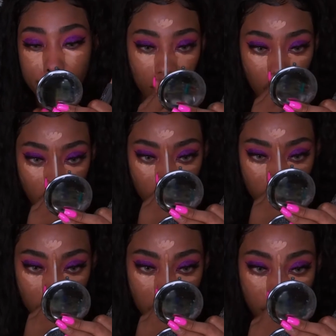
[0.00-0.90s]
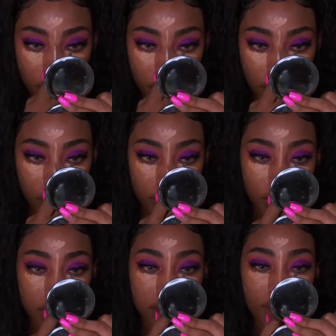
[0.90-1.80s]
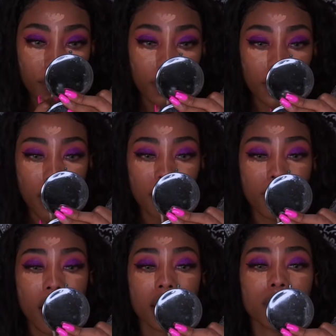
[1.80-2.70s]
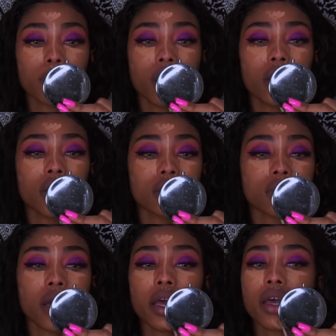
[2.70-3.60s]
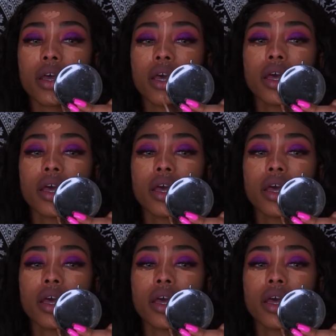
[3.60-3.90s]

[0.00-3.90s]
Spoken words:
No, but I don't know. It's some people that be buying products, right?